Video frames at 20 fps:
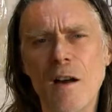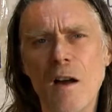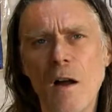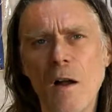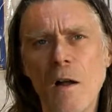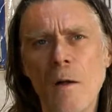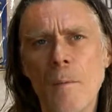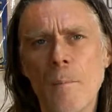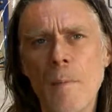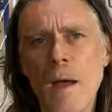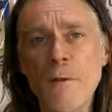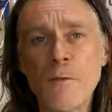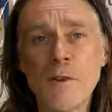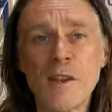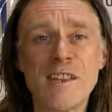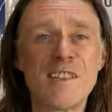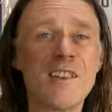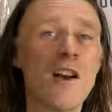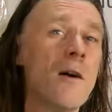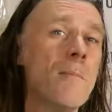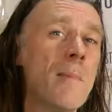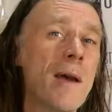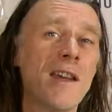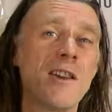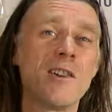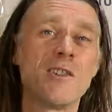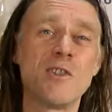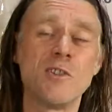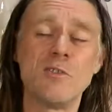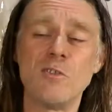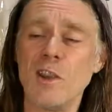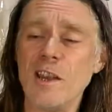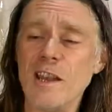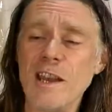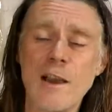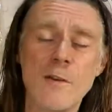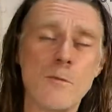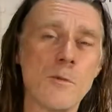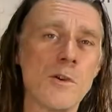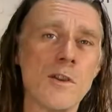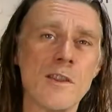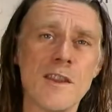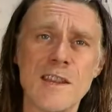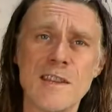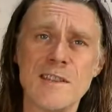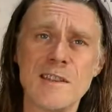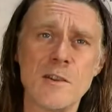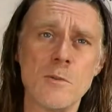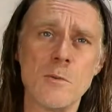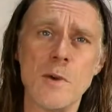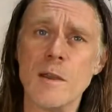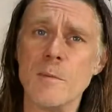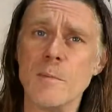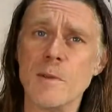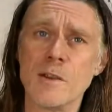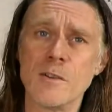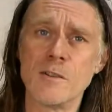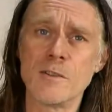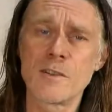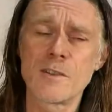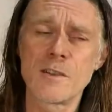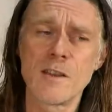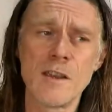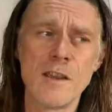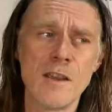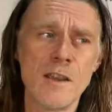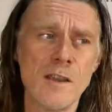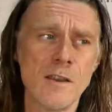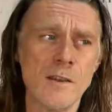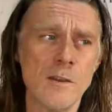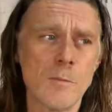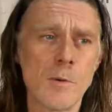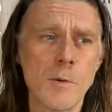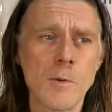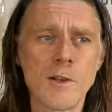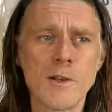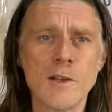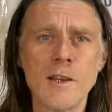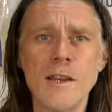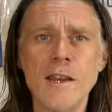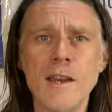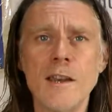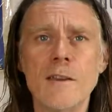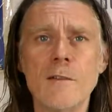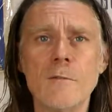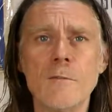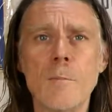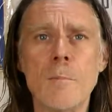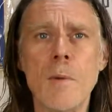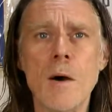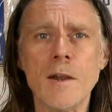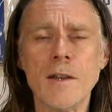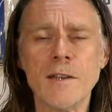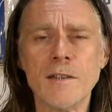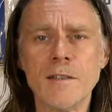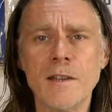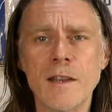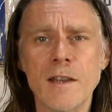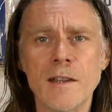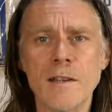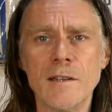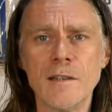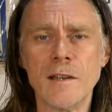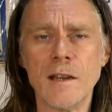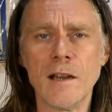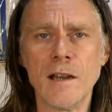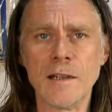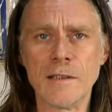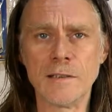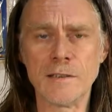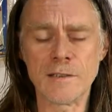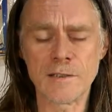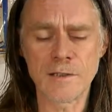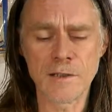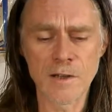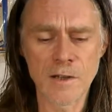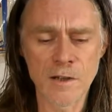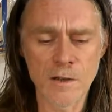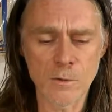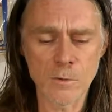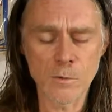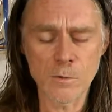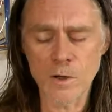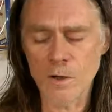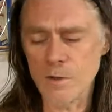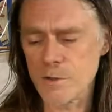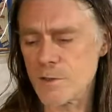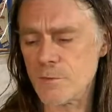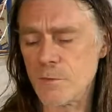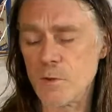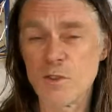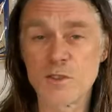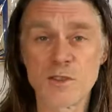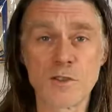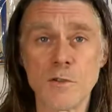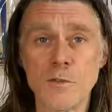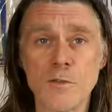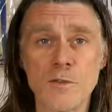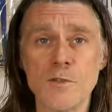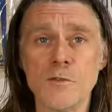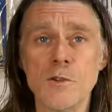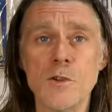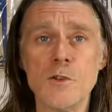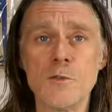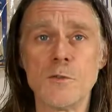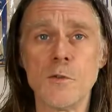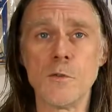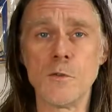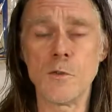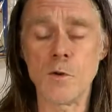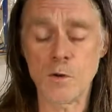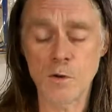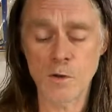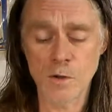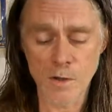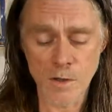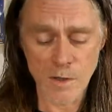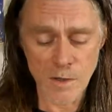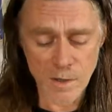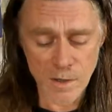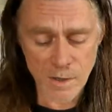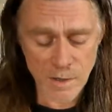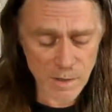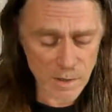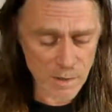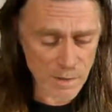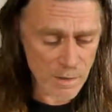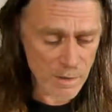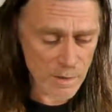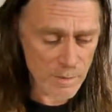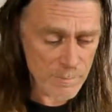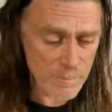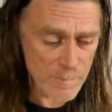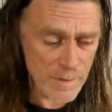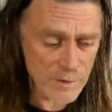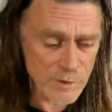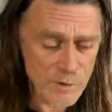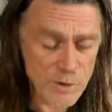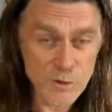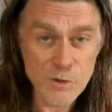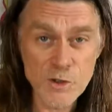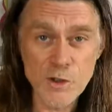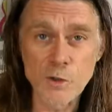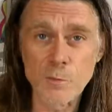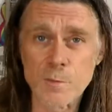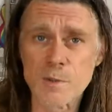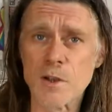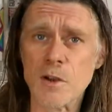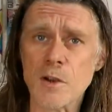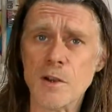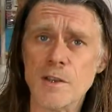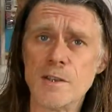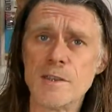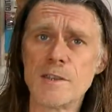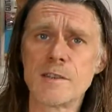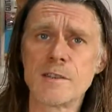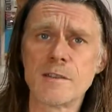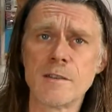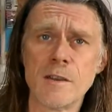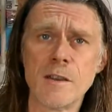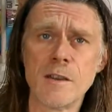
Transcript: every guitar maker should really have one of these anyway, because you're probably going to need it for binding and all kinds of other stuff it's really useful for, and touching up sides.